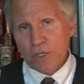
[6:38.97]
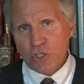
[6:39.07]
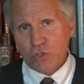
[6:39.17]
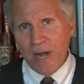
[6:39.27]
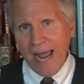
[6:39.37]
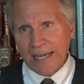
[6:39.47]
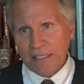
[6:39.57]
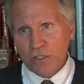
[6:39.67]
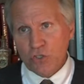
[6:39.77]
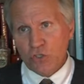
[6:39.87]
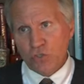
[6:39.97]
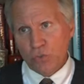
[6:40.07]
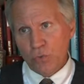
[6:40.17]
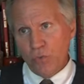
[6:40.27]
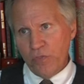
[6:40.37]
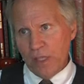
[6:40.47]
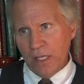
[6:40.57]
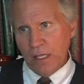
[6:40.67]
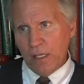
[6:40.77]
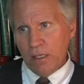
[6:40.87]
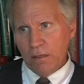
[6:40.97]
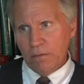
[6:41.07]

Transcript: attracted to the